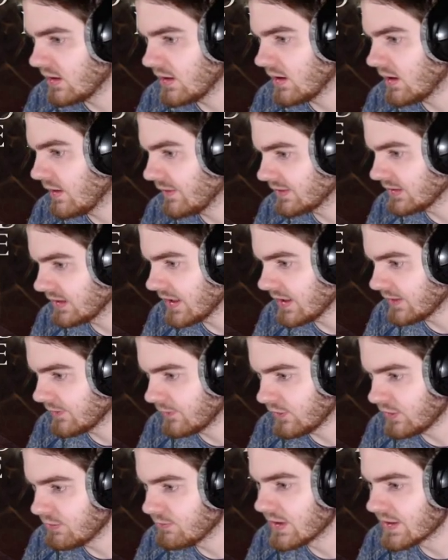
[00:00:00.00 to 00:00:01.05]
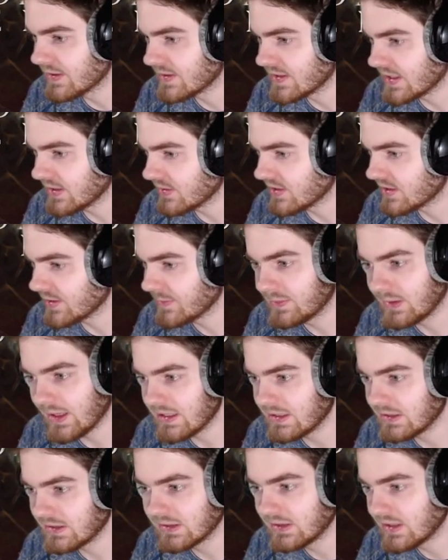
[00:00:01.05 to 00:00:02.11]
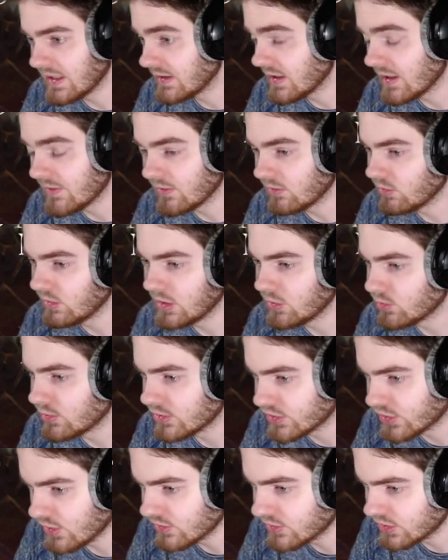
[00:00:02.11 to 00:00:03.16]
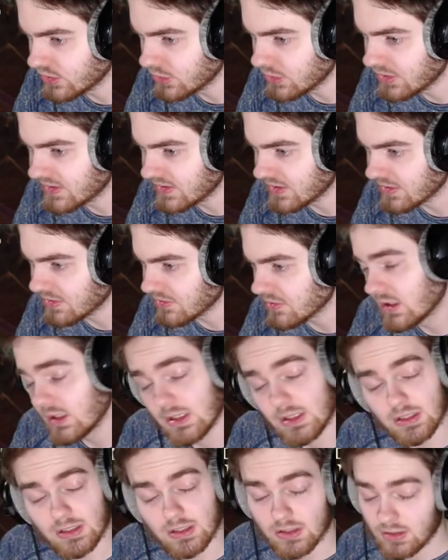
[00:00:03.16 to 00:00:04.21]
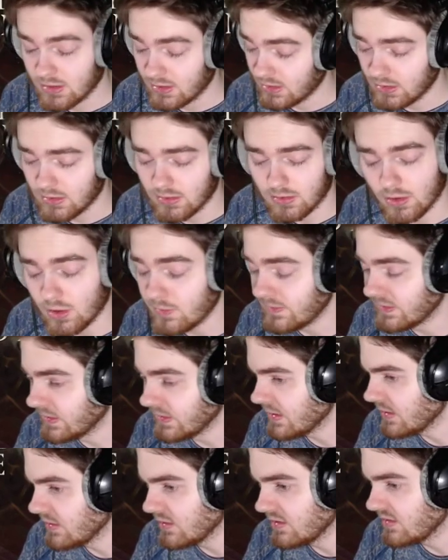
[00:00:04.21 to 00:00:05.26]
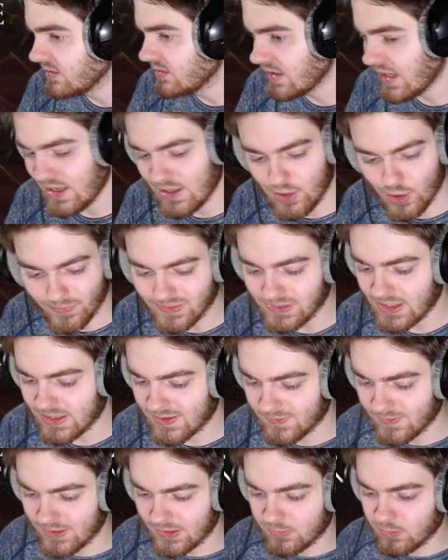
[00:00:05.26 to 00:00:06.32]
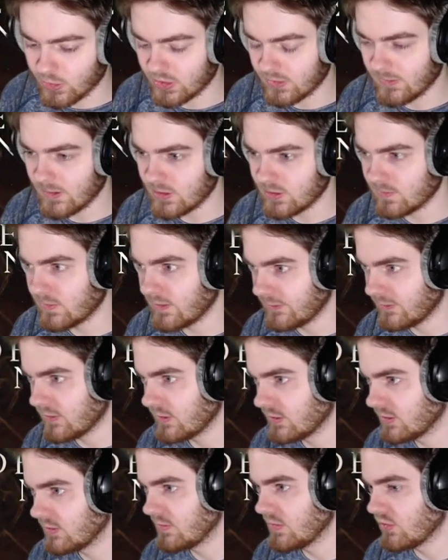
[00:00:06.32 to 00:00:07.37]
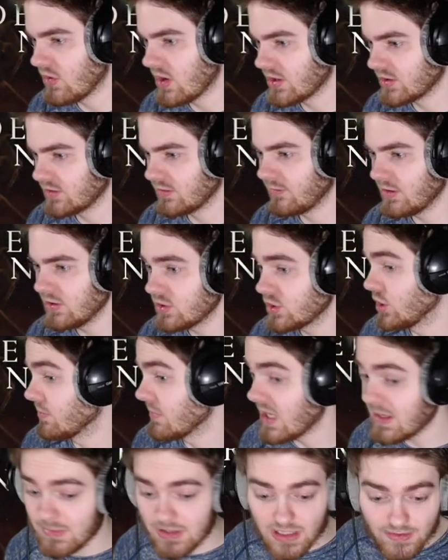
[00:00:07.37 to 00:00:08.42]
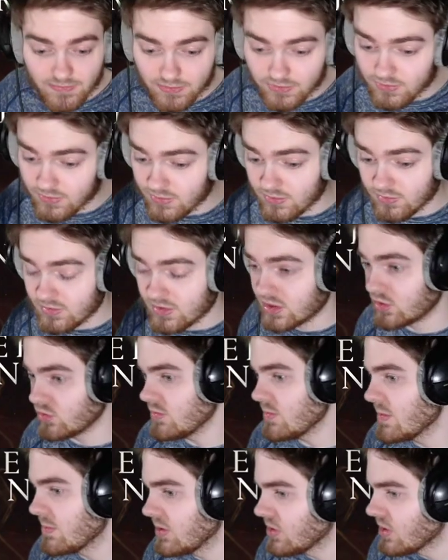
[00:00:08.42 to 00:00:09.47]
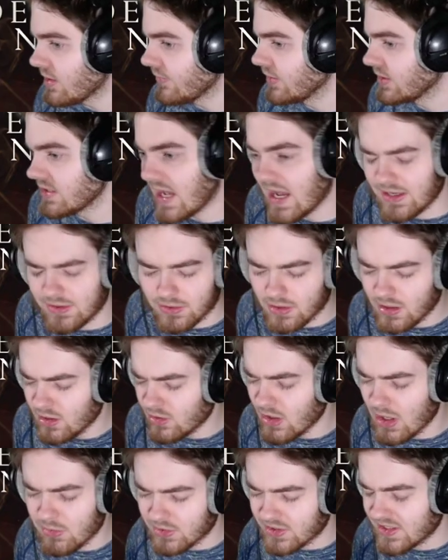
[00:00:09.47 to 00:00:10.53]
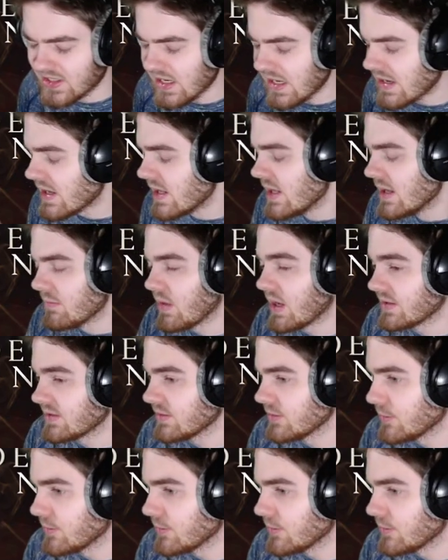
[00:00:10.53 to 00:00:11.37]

after like 3 months, had to stop playing it and then never really returned to it, so. Hopefully, yeah, hopefully I can find the motivation before Mirage to finish it. Maybe even stream a bit of it. I don't know, I will see. But,